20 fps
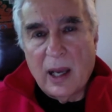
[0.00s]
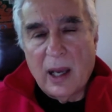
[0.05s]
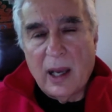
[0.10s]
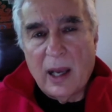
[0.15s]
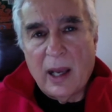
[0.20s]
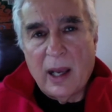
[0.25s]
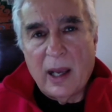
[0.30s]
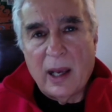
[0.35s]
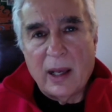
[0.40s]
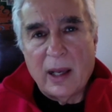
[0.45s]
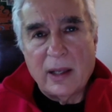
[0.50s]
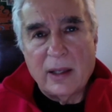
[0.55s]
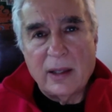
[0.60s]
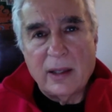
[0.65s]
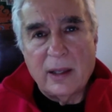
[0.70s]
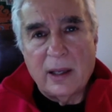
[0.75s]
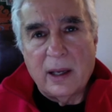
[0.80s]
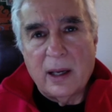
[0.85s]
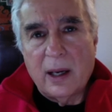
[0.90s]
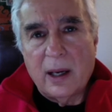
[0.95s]

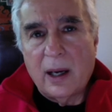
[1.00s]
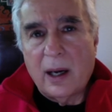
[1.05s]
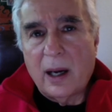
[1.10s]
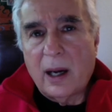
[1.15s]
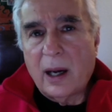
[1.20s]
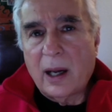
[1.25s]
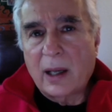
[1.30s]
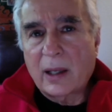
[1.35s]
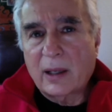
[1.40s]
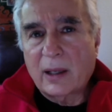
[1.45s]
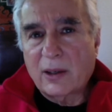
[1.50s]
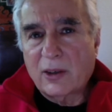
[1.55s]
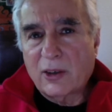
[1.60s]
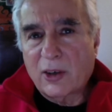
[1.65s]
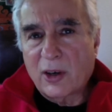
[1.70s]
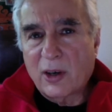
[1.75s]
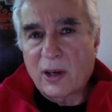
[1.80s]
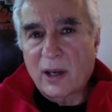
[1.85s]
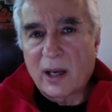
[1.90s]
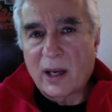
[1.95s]
and I could
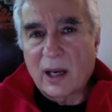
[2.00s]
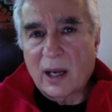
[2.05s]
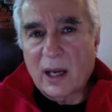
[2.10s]
turn it